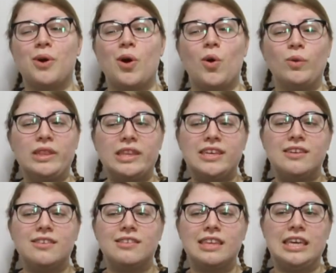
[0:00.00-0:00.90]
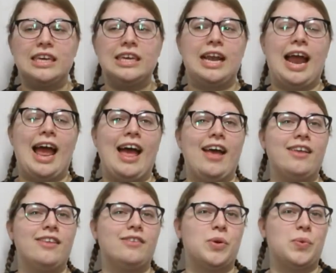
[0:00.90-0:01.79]
only see it
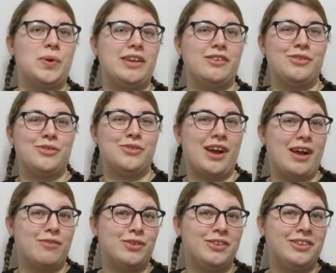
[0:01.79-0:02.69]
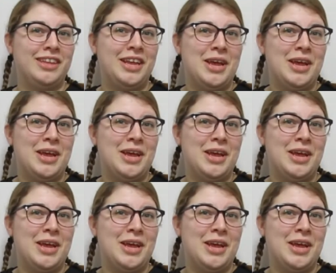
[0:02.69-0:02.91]
as a way to travel,